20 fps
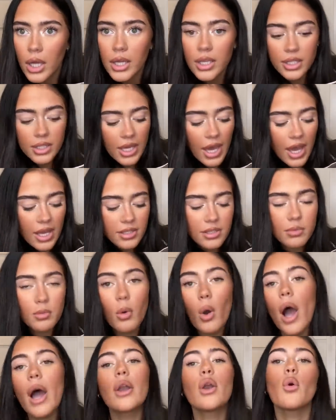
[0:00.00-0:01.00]
Yes, well,
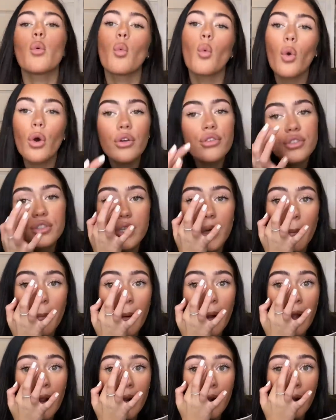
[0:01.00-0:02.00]
I don't want to
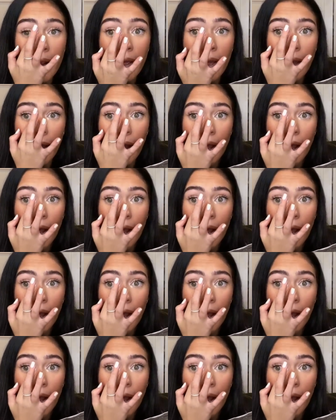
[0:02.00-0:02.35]
blend it.